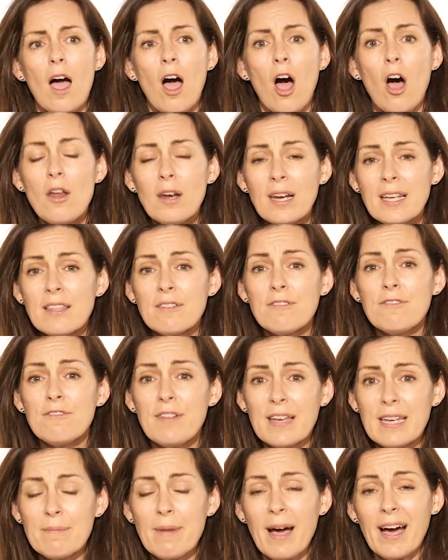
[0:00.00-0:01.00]
Only the
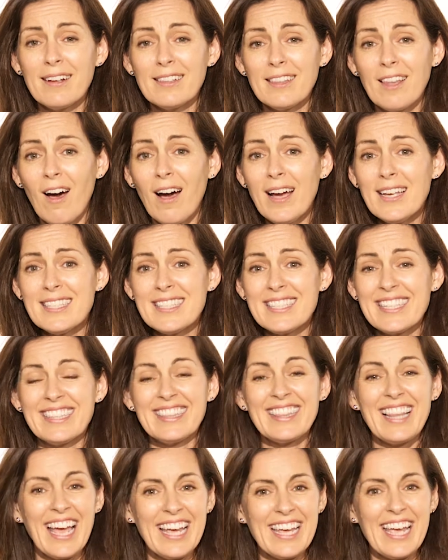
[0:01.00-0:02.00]
female lice
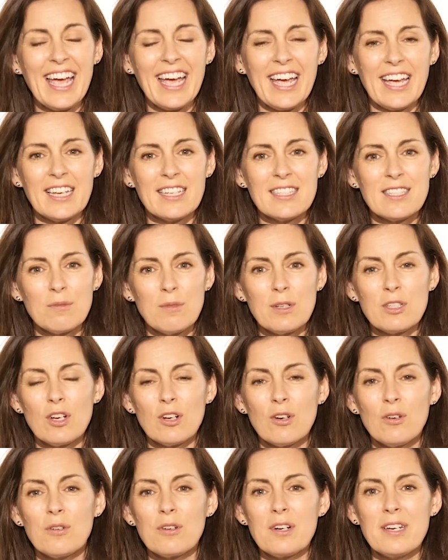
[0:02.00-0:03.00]
lay eggs, which are
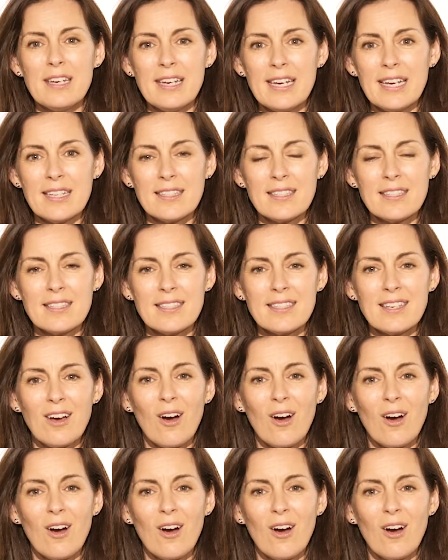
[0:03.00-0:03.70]
called nits.